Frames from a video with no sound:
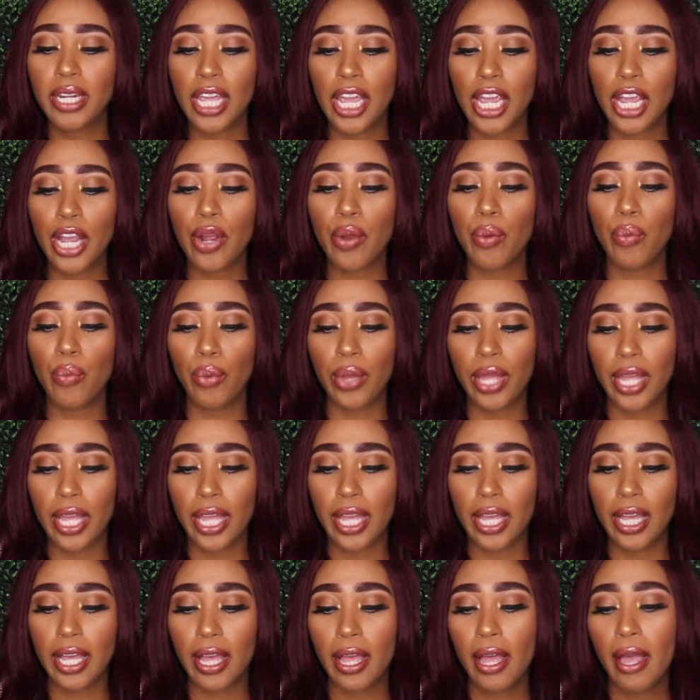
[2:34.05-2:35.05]
hair
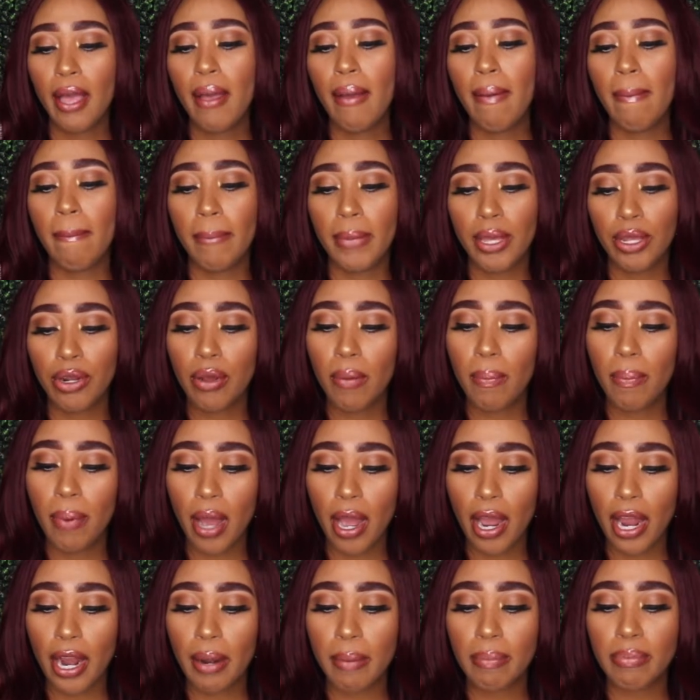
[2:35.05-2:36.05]
wig, middle
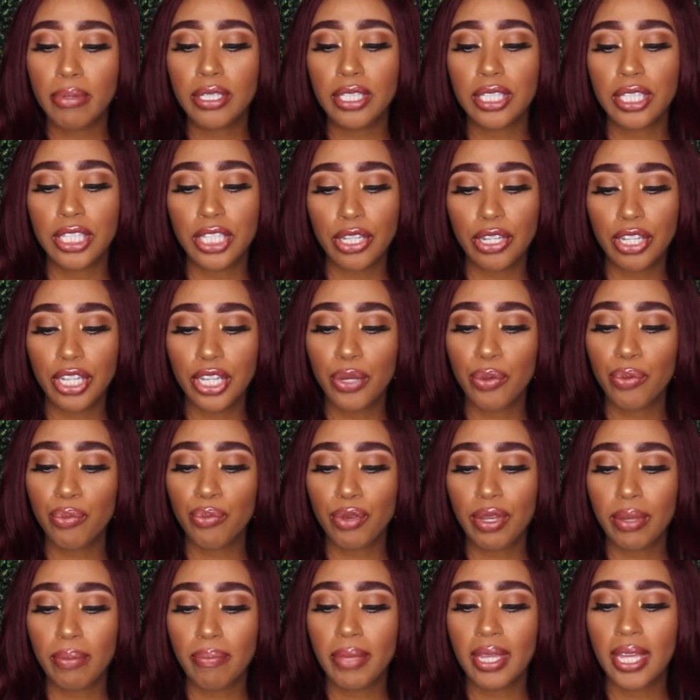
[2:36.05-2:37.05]
part Brazilian
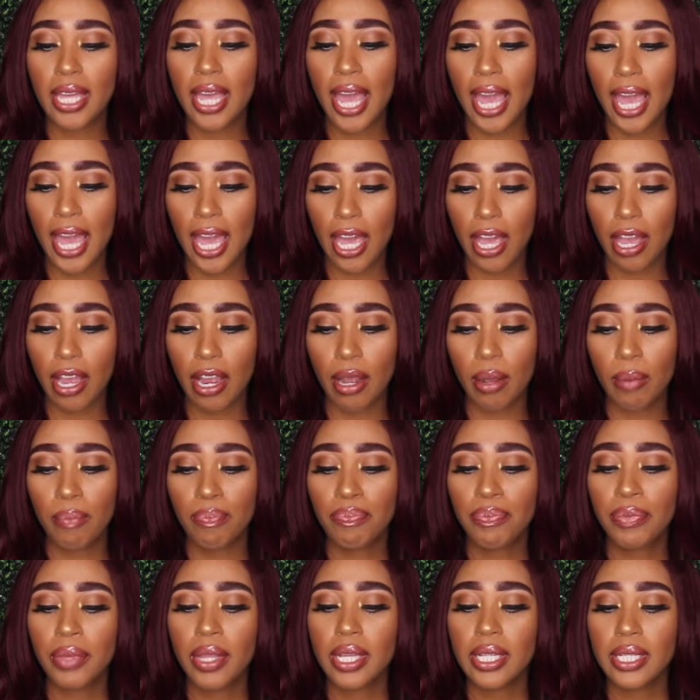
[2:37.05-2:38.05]
Remy hair,
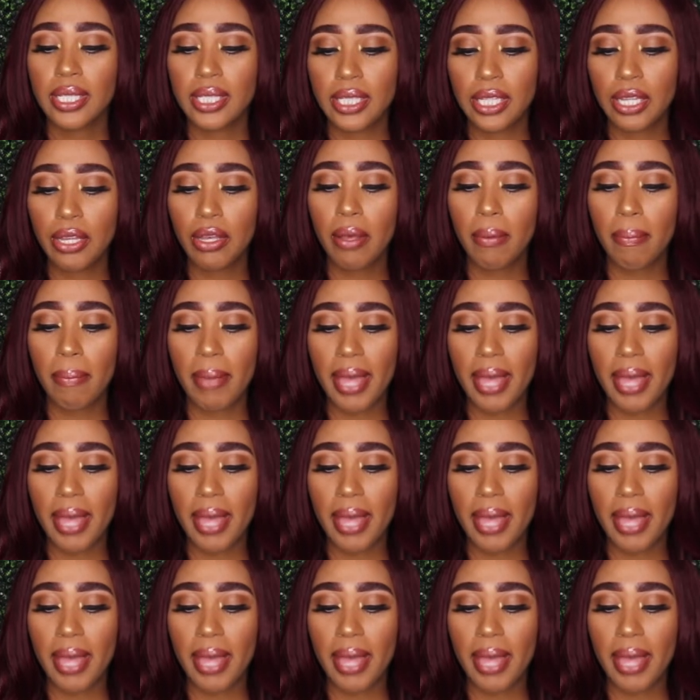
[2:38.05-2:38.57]
silk